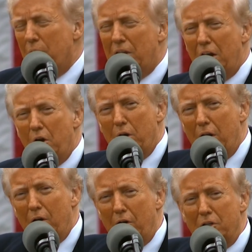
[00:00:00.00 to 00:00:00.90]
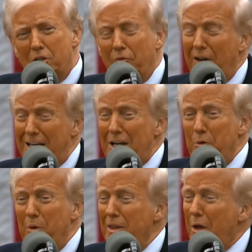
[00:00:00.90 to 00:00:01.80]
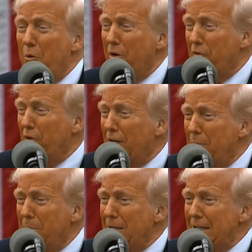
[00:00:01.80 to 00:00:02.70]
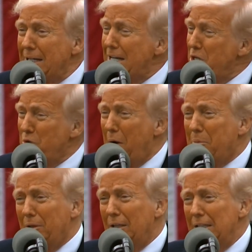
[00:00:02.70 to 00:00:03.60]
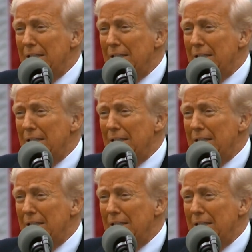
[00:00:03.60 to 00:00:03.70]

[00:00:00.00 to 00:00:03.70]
What they know is if I didn't win, they would have really been in trouble,